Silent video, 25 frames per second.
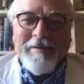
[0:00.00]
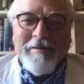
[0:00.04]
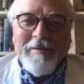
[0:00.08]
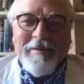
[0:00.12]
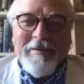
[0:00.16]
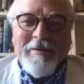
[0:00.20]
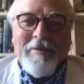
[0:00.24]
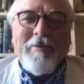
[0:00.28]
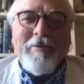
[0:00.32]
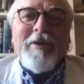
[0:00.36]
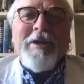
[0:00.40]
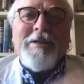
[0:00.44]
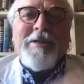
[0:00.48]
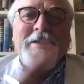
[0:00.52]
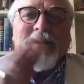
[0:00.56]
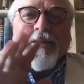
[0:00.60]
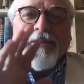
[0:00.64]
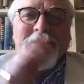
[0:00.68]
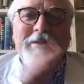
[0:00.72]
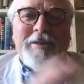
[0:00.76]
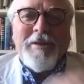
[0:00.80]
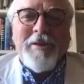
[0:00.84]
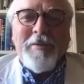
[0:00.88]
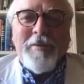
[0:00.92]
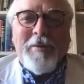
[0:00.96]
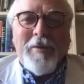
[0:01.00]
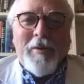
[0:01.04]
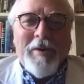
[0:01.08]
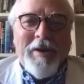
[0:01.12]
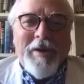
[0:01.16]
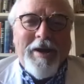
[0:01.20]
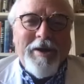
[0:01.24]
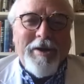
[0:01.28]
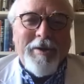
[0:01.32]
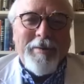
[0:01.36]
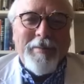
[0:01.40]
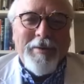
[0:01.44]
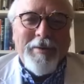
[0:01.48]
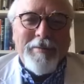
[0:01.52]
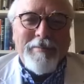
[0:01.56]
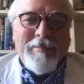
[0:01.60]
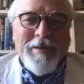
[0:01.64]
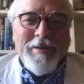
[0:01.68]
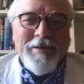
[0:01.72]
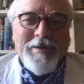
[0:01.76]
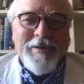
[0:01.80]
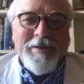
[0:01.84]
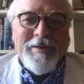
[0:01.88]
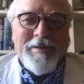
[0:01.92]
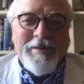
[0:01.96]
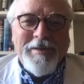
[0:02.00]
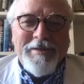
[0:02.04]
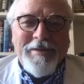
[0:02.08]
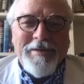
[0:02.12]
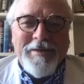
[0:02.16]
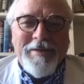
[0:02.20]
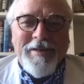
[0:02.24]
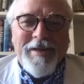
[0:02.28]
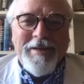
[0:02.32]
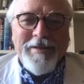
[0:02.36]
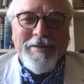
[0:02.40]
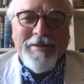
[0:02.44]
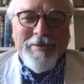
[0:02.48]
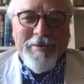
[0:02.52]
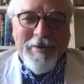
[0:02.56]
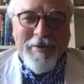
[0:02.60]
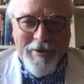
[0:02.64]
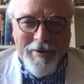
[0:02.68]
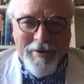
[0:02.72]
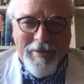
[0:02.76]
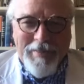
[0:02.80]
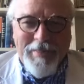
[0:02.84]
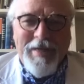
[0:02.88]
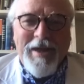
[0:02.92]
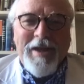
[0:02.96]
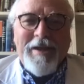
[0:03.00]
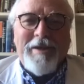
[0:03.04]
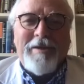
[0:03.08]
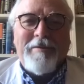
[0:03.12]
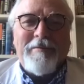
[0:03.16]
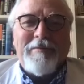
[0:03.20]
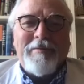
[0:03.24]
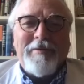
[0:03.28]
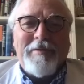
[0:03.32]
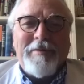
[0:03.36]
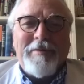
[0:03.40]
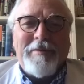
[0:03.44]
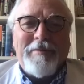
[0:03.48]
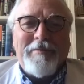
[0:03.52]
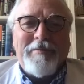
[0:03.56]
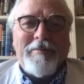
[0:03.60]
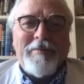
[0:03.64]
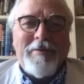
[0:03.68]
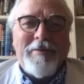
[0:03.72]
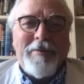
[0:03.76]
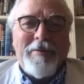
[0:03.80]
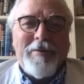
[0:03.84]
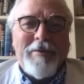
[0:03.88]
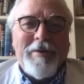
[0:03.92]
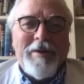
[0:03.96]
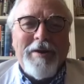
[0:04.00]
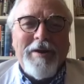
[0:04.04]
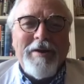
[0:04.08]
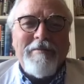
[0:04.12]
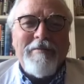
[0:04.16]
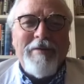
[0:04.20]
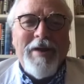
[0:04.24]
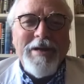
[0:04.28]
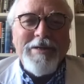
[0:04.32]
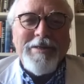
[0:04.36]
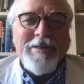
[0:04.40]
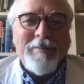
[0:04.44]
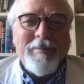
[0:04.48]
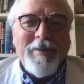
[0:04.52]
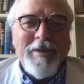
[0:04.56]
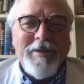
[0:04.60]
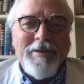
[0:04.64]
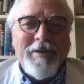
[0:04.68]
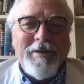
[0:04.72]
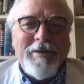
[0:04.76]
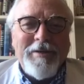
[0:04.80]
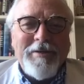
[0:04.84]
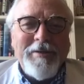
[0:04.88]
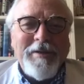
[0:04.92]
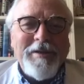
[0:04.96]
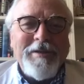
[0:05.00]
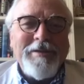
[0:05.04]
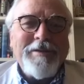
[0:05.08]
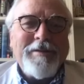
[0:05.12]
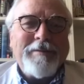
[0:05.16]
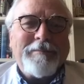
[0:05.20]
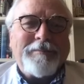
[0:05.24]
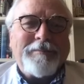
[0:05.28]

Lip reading: greetings to you all, and I hope your businesses stay strong, and thank you for inviting me to do this.